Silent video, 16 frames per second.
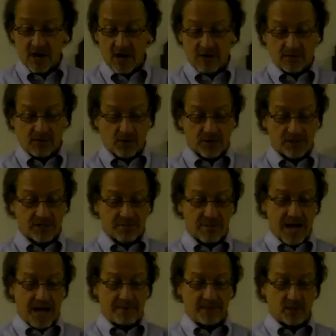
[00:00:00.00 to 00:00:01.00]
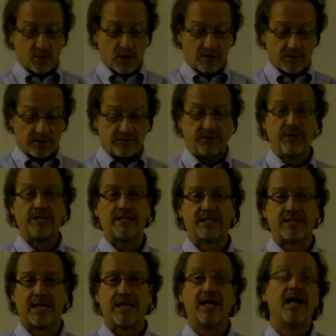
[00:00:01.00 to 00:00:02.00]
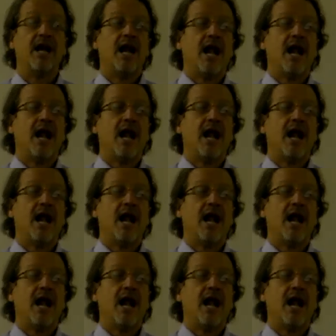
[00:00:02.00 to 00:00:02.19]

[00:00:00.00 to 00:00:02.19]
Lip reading: of course, the mom is aware of her food intake.